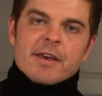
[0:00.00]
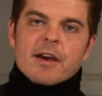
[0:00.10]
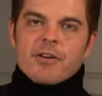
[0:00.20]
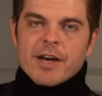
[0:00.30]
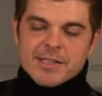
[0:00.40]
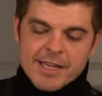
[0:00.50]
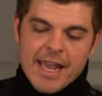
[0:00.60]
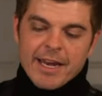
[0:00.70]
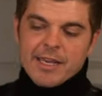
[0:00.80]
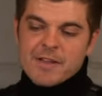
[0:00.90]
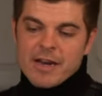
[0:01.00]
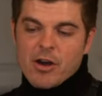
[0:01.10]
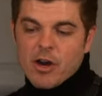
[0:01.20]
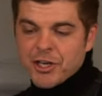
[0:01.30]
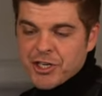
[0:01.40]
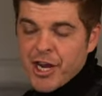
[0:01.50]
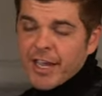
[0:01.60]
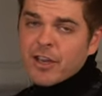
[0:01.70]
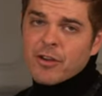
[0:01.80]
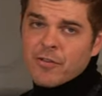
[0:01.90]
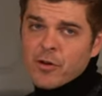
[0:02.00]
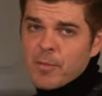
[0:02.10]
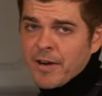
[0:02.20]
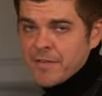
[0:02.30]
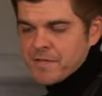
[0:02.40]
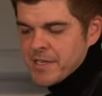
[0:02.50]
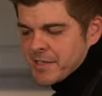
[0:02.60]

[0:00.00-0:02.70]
All right, and give that a hard shake for about 15